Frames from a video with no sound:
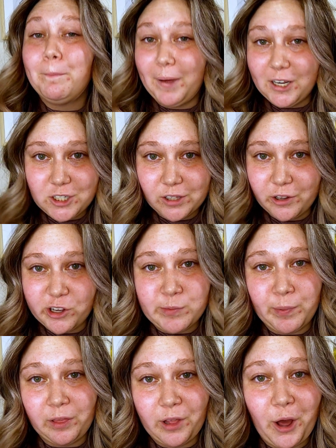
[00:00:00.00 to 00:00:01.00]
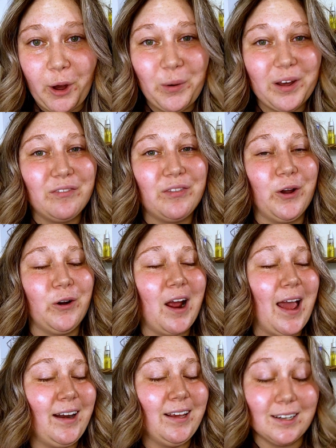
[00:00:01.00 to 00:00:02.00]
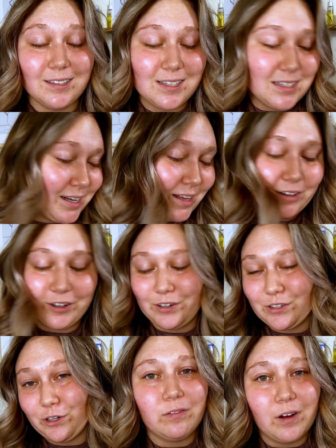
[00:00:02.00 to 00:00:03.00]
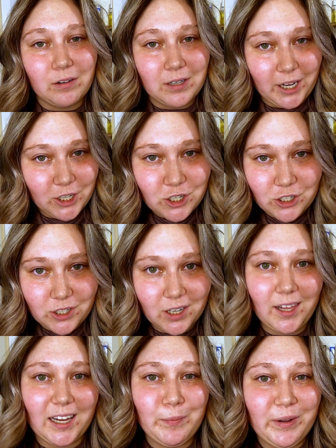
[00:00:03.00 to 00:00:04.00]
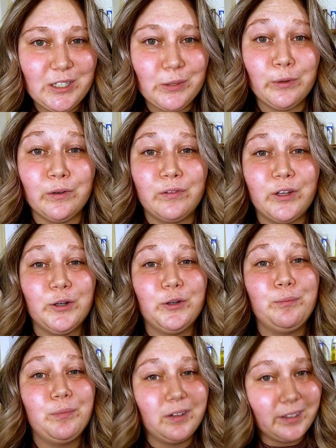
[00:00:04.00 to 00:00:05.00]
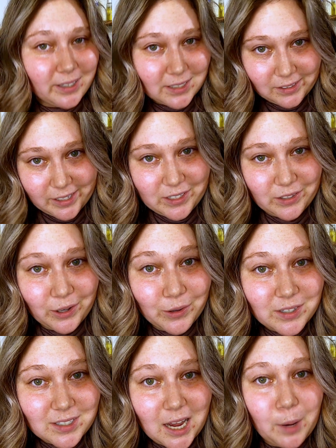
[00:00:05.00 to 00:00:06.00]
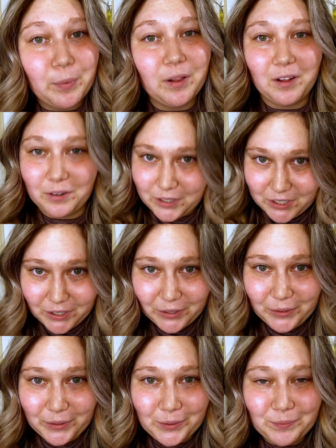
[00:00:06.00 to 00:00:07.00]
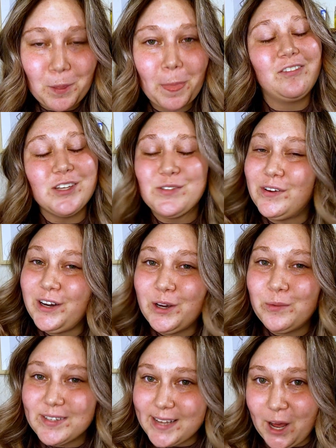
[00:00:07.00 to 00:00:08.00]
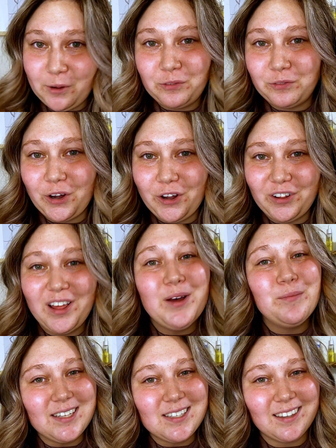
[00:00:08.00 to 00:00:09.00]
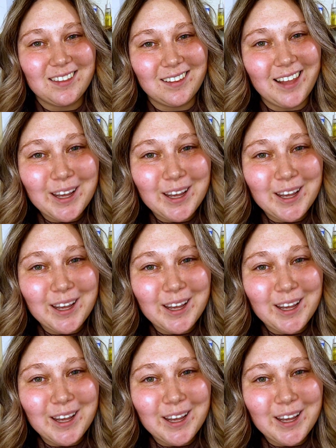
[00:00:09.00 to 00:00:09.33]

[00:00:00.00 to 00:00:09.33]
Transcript: mention those below. If there are any concealers or foundations you'd like me to review, please list those down below too. If this video was helpful, please hit the